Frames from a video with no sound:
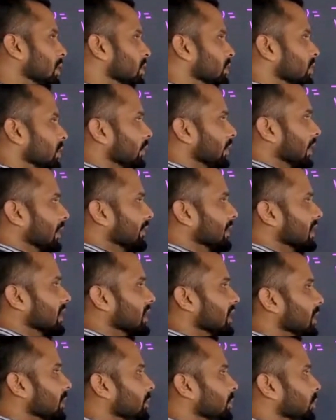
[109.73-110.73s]
So if I will
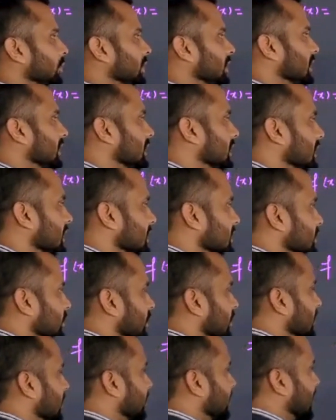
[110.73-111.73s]
plug both the things,
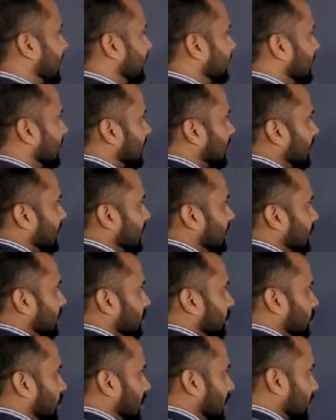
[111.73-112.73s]
so if I will
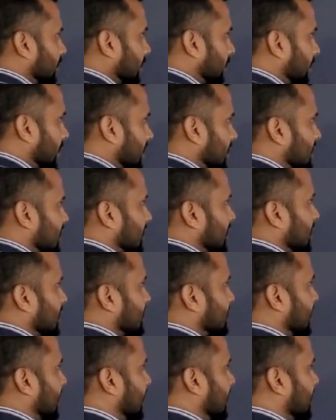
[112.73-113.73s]
write whatever function
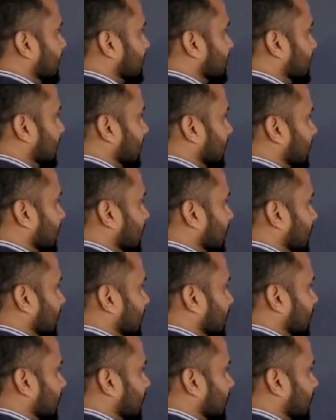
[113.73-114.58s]
inside is there,